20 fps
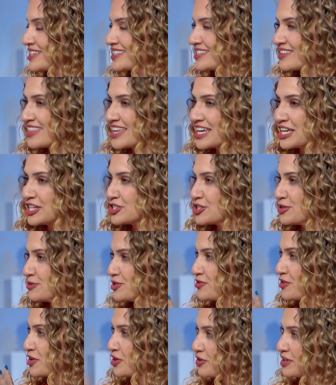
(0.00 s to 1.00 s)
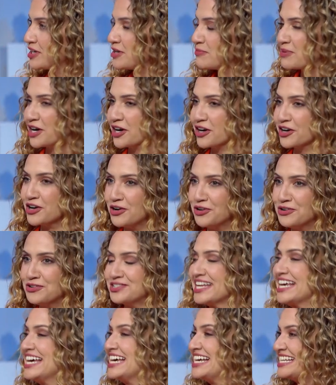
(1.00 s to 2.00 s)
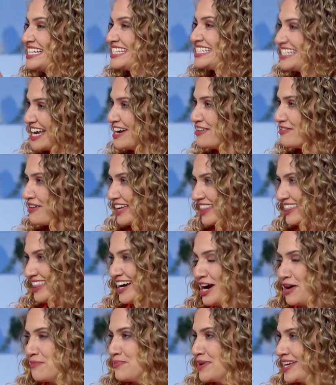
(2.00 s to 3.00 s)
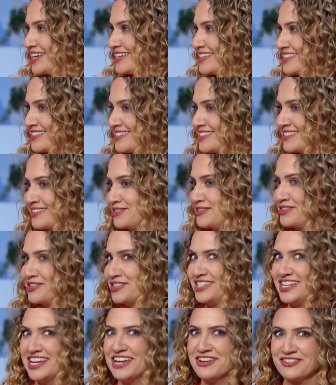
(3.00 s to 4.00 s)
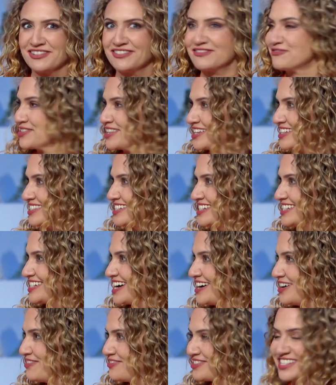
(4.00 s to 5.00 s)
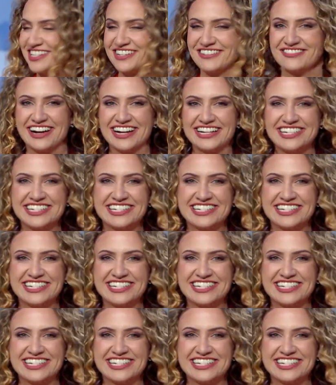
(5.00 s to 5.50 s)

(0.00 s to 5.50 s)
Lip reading: So thank you so much for agreeing to be our co-host. Stay right there because you're staying with us the entire episode, right?